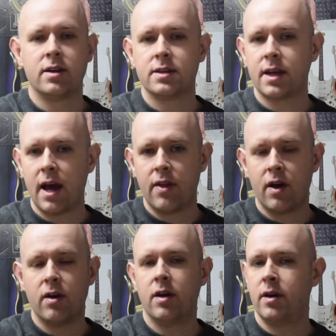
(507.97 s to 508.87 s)
together
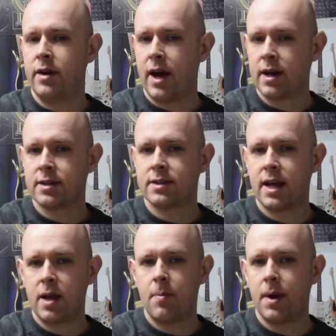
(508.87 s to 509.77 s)
at a nice
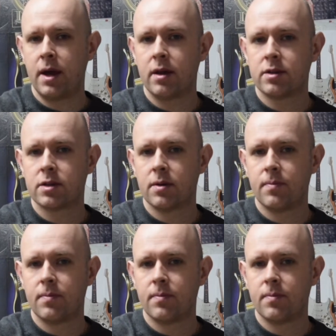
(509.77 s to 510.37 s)
steady pace.